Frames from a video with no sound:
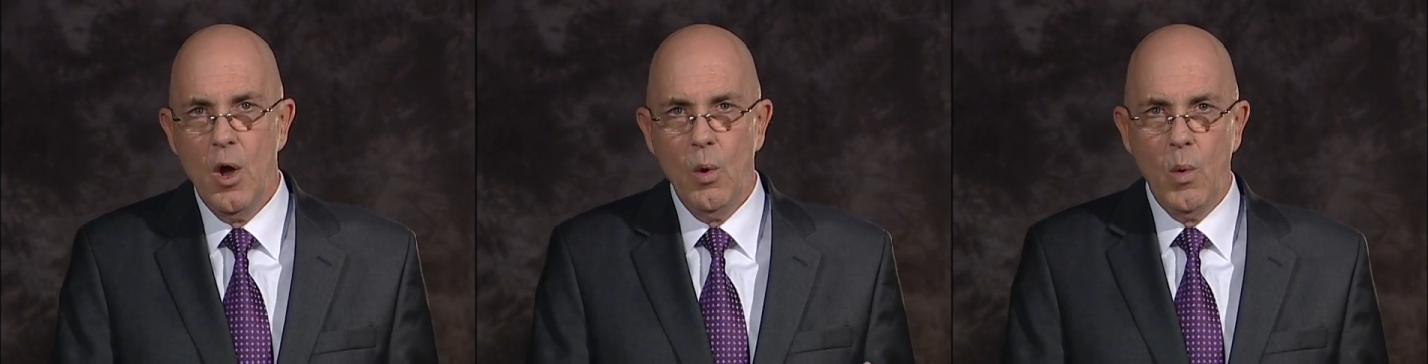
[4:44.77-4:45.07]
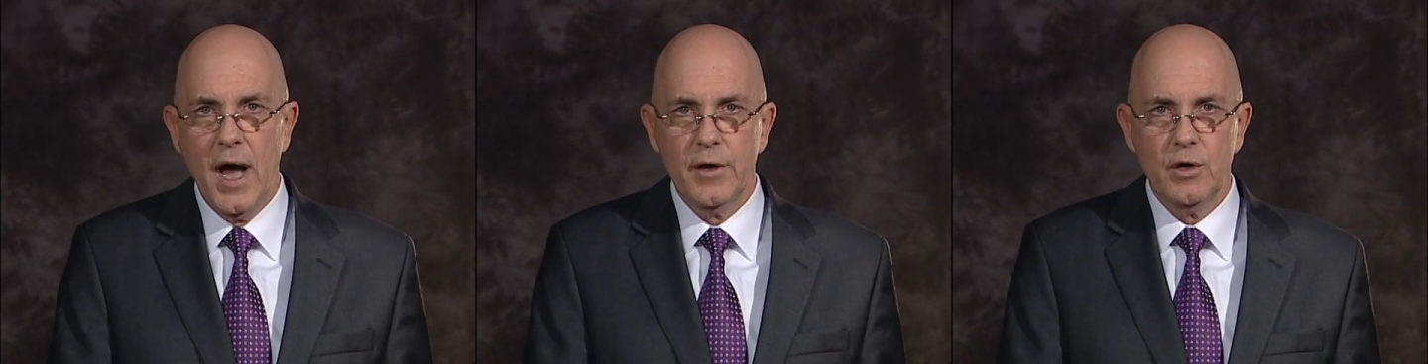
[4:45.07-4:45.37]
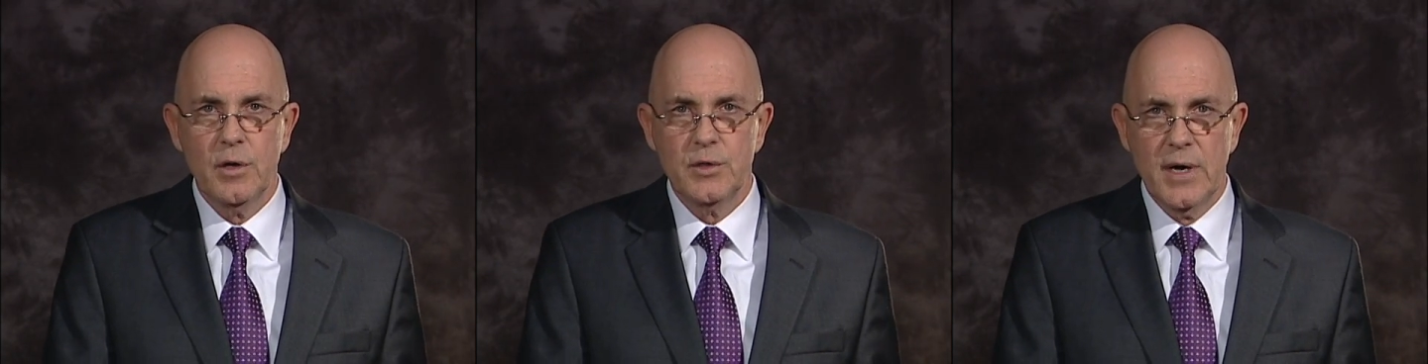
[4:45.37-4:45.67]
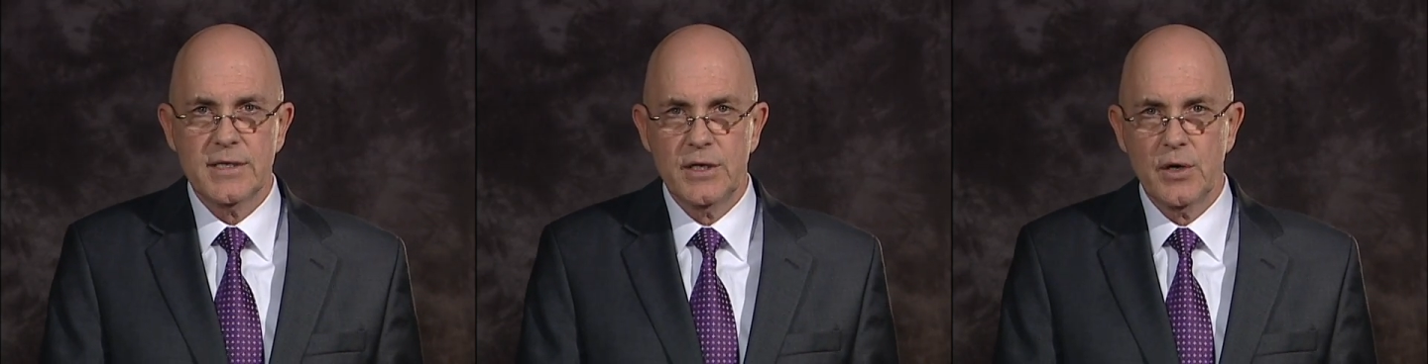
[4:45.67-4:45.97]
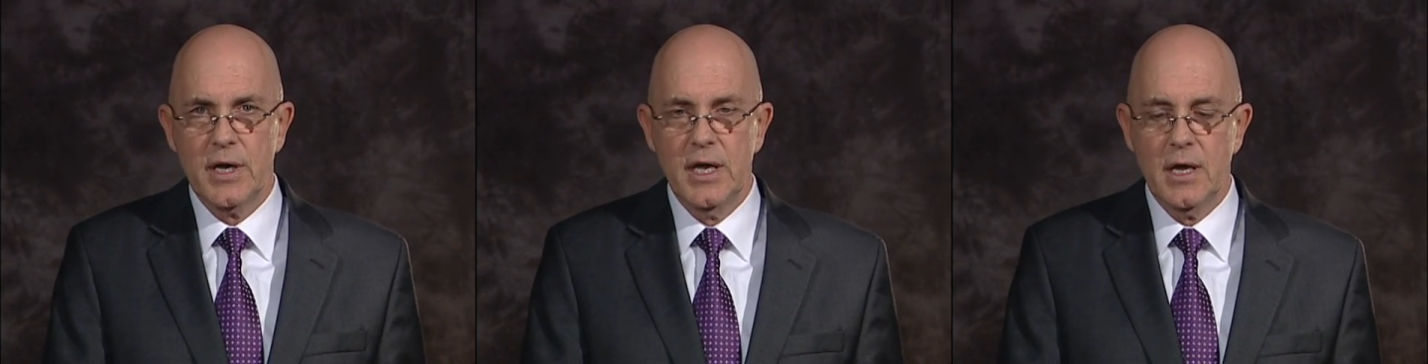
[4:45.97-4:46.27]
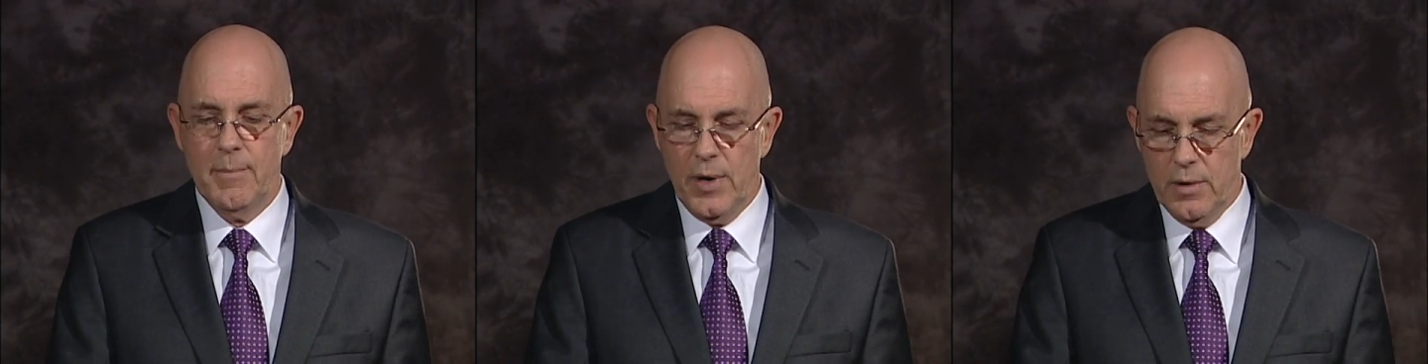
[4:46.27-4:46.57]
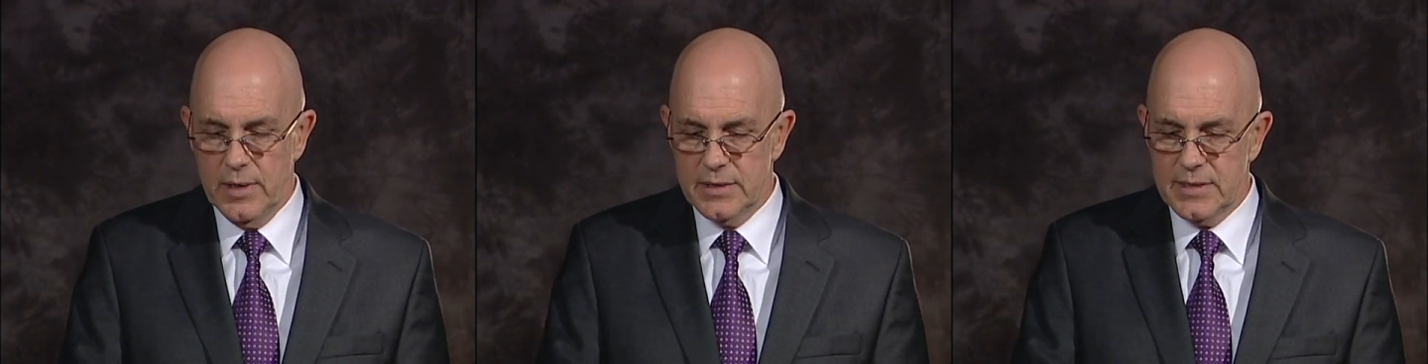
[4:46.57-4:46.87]
while you're addressing your key
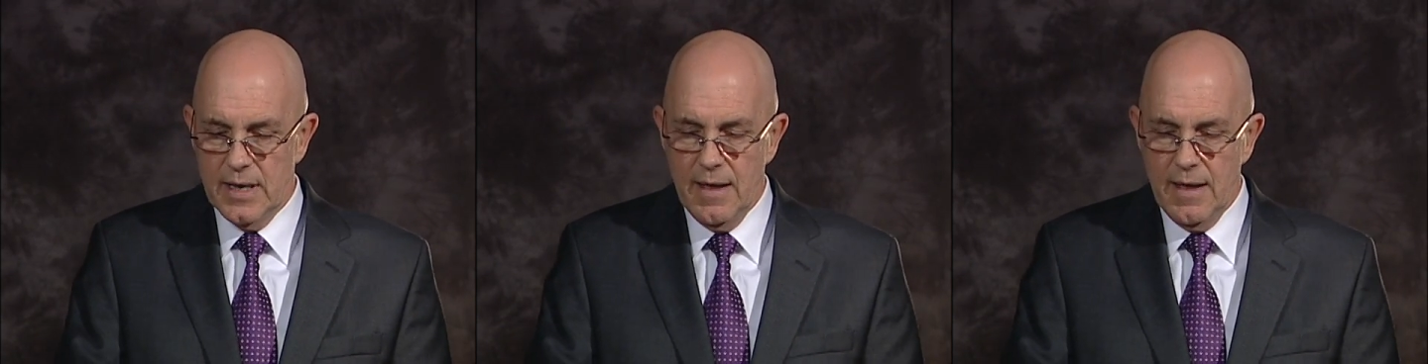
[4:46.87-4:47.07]
components.